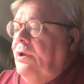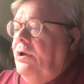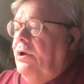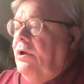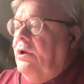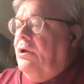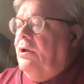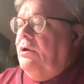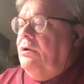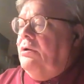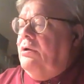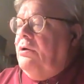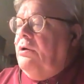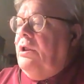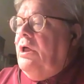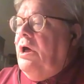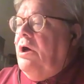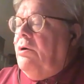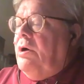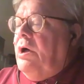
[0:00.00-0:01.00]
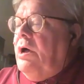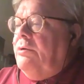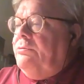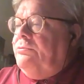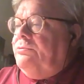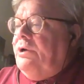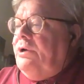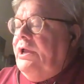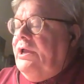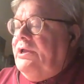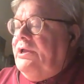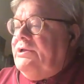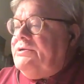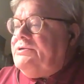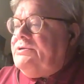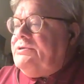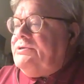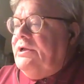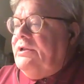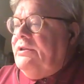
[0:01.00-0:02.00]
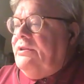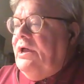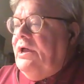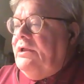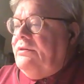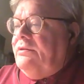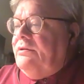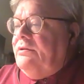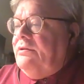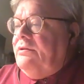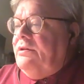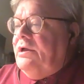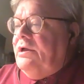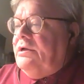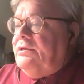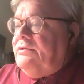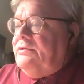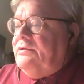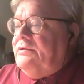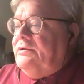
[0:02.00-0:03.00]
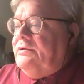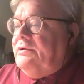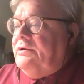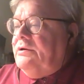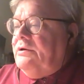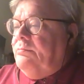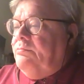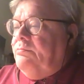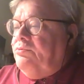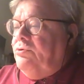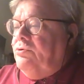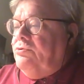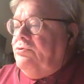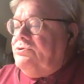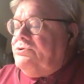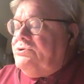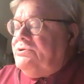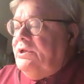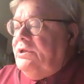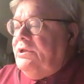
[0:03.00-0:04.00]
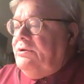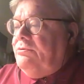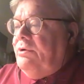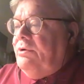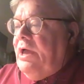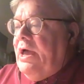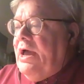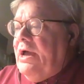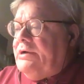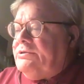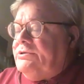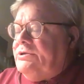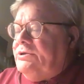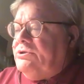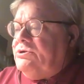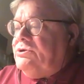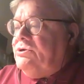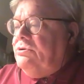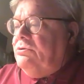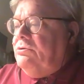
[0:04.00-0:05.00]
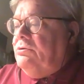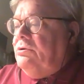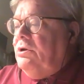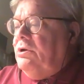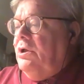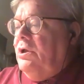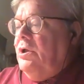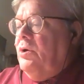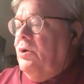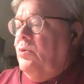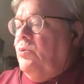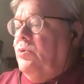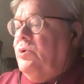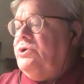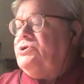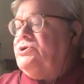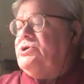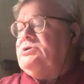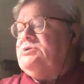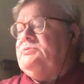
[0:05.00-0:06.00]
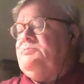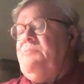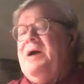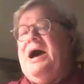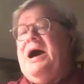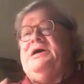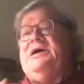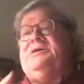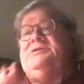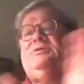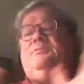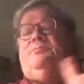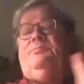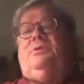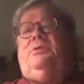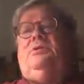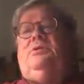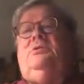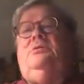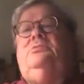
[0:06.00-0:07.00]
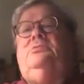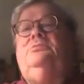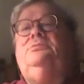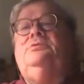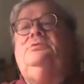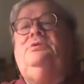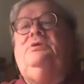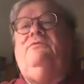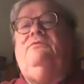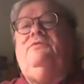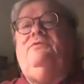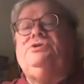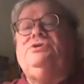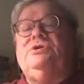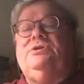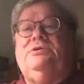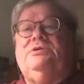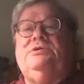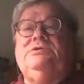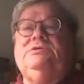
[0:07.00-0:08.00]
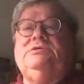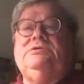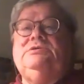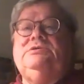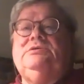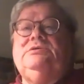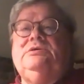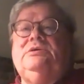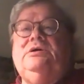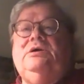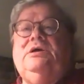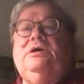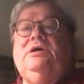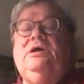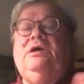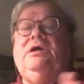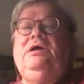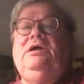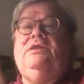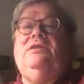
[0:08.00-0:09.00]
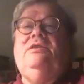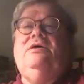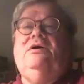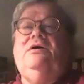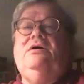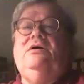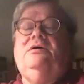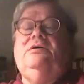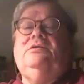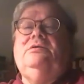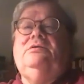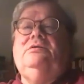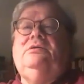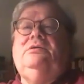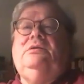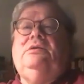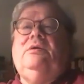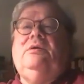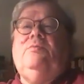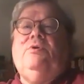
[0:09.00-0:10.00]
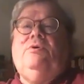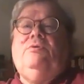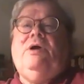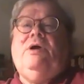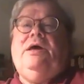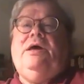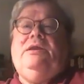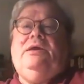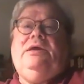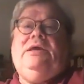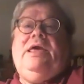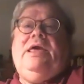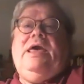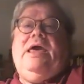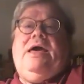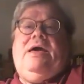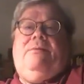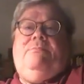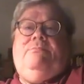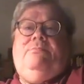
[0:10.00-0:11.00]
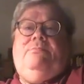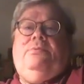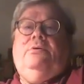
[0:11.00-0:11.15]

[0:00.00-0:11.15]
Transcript: Lava raised and that Bruce then reacted to, which is possible divisions in the Democratic camp.